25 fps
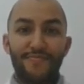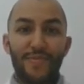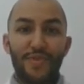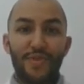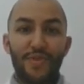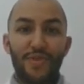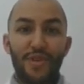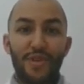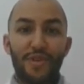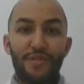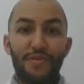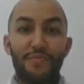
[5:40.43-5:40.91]

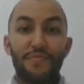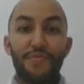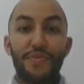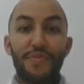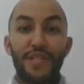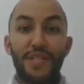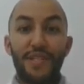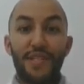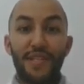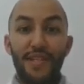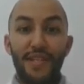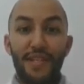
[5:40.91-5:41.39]
So
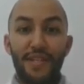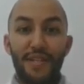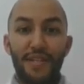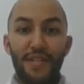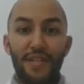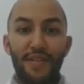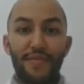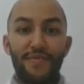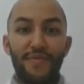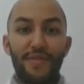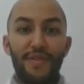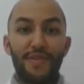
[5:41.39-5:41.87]
in
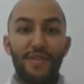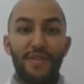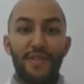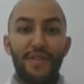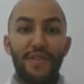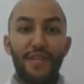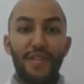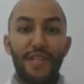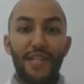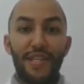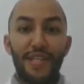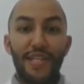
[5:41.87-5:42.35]
here,
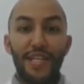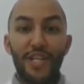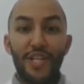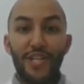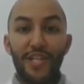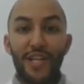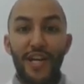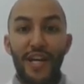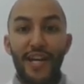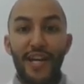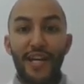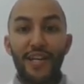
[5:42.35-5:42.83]
in
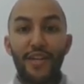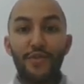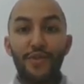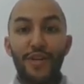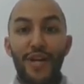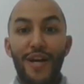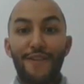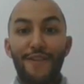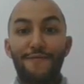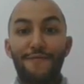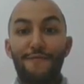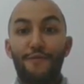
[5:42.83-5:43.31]
each line, you
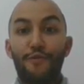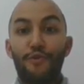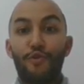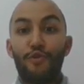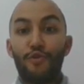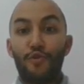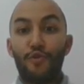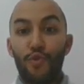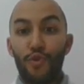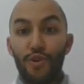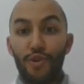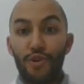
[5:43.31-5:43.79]
have
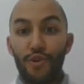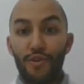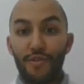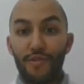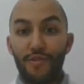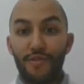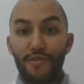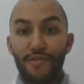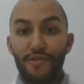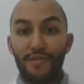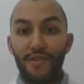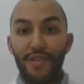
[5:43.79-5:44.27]
4
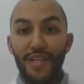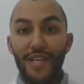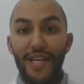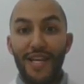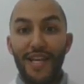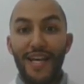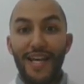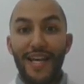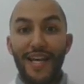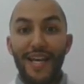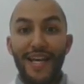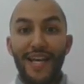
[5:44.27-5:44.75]
words.
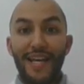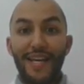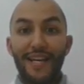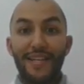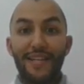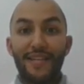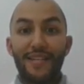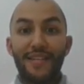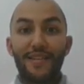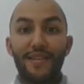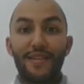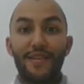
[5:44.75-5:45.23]

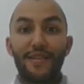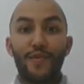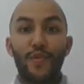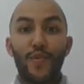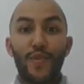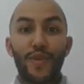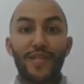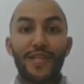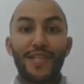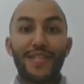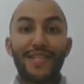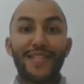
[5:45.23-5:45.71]
And
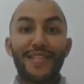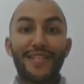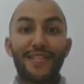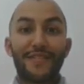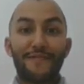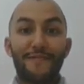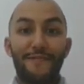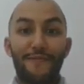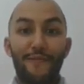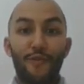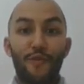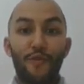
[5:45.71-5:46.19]
within
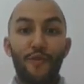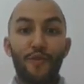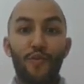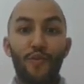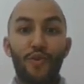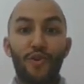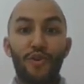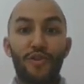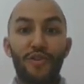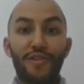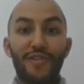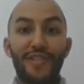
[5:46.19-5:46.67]
this 4
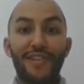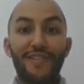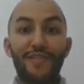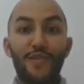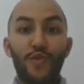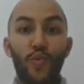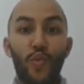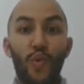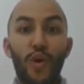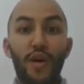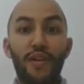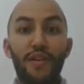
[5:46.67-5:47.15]
word, there
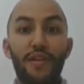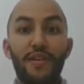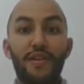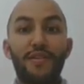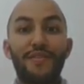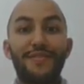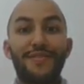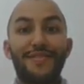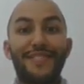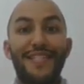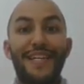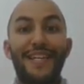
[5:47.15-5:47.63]
is one
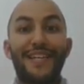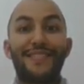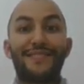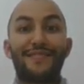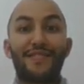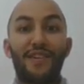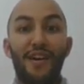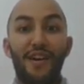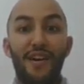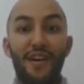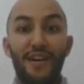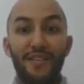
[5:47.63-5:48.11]
that
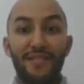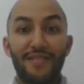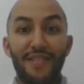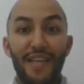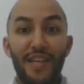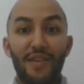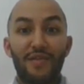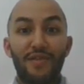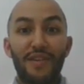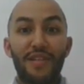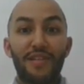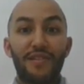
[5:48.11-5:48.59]
is odd
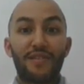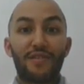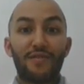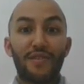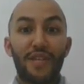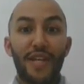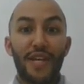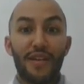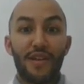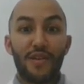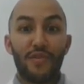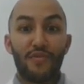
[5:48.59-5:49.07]
that you need to
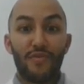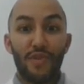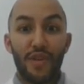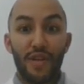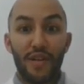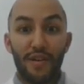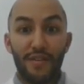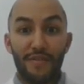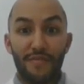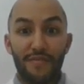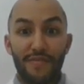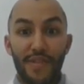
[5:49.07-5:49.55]
get
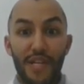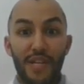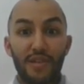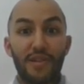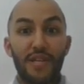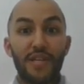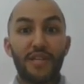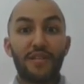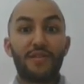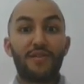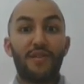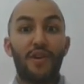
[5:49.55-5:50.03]
rid of, that you
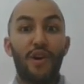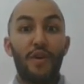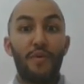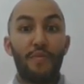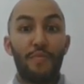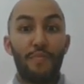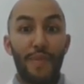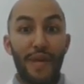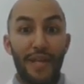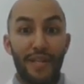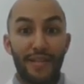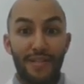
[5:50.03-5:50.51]
need to
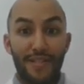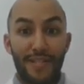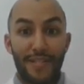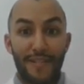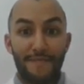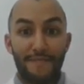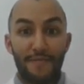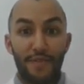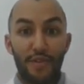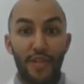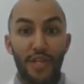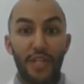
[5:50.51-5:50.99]
omit,
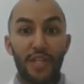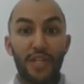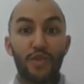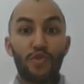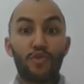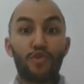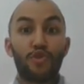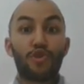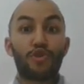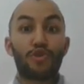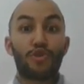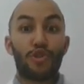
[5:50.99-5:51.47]
that you need
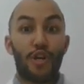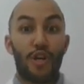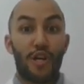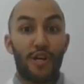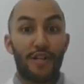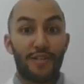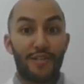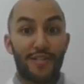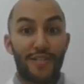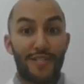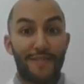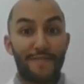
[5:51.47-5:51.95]
to
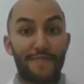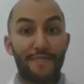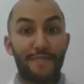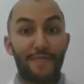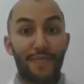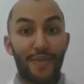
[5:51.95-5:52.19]
cross.